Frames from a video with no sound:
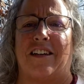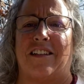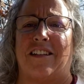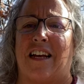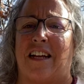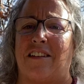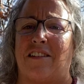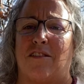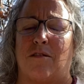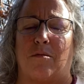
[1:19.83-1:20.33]

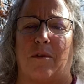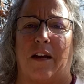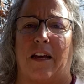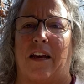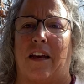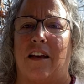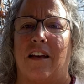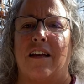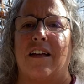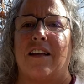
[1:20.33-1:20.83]
That's the
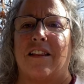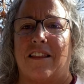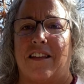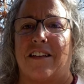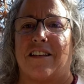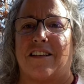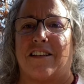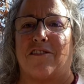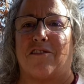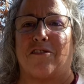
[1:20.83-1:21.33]
way
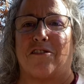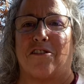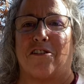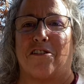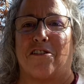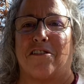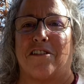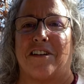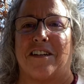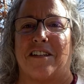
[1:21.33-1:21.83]
this little
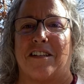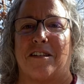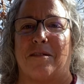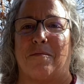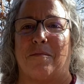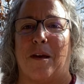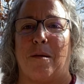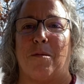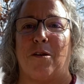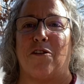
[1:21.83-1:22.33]
girl is.
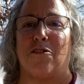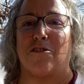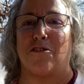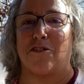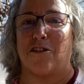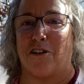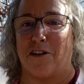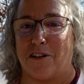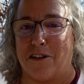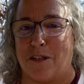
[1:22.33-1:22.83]
Maybe your
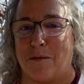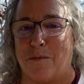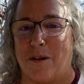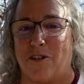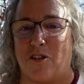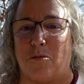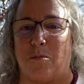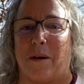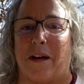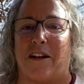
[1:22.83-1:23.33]
dog is
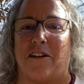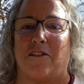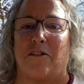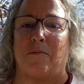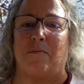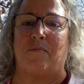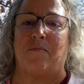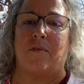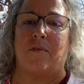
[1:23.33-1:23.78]
much better.